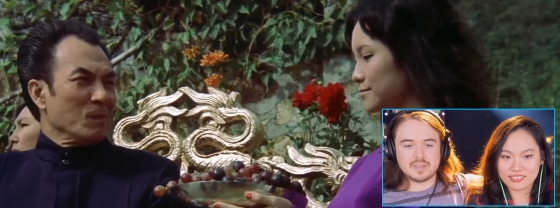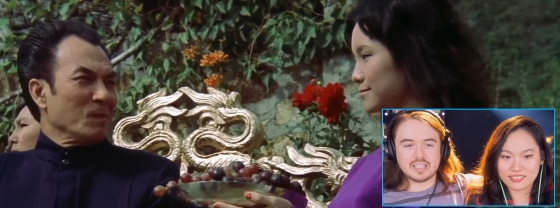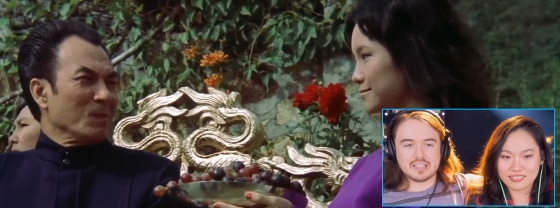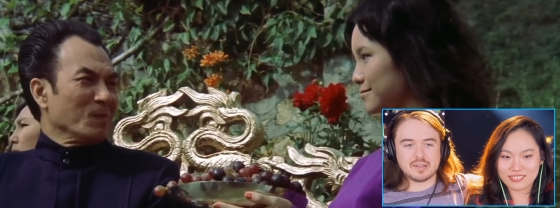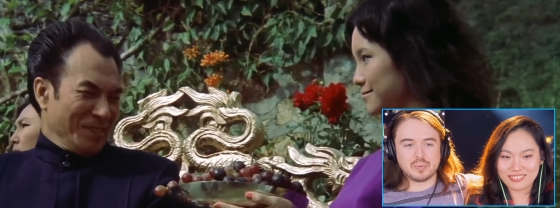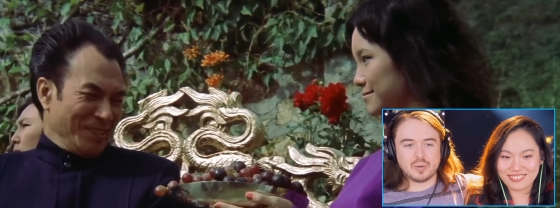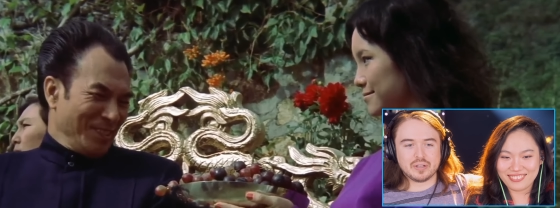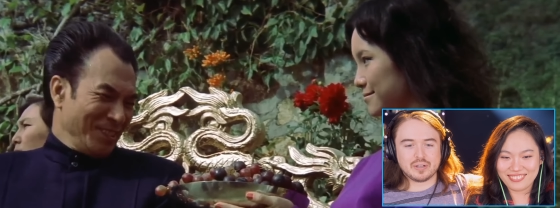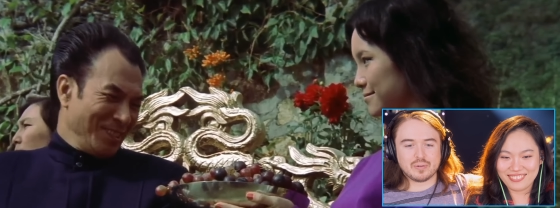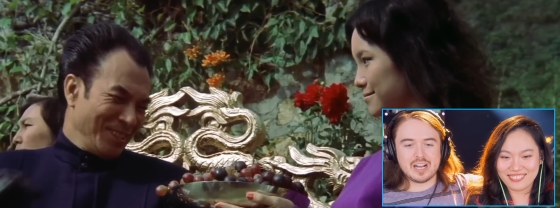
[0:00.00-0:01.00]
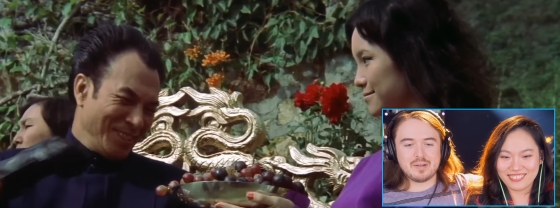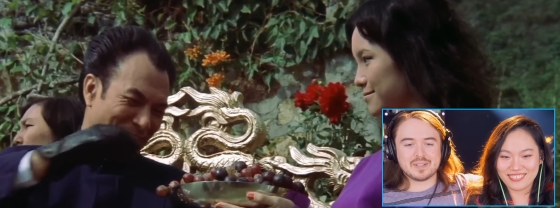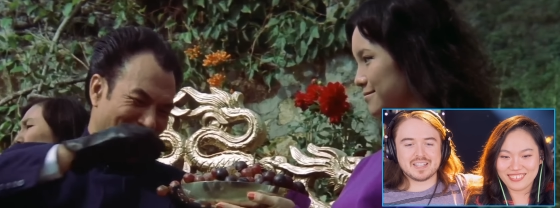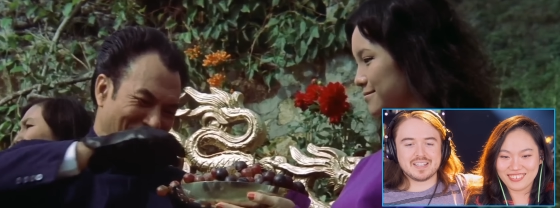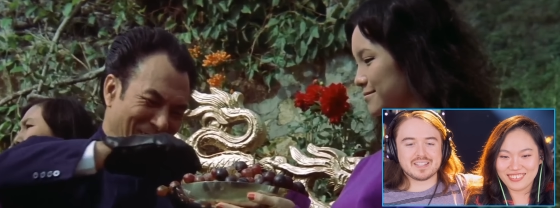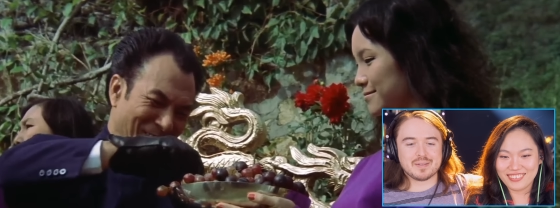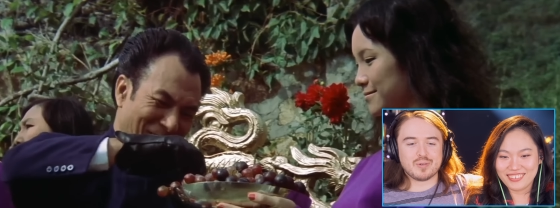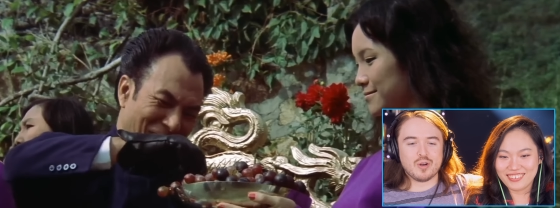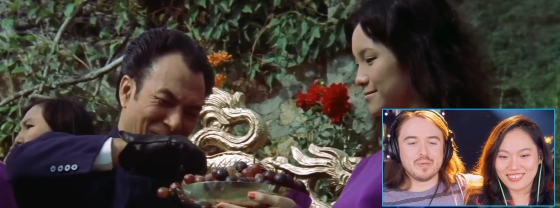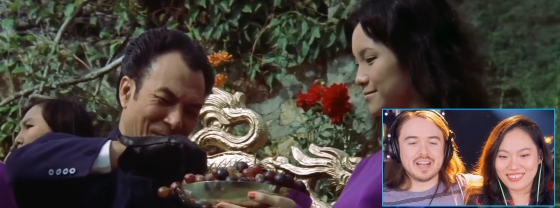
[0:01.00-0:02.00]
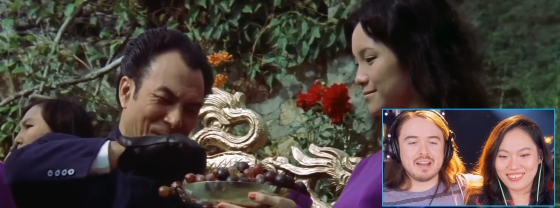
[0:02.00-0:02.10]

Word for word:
Speaker 1: He says a bowl of grapes like he's some Roman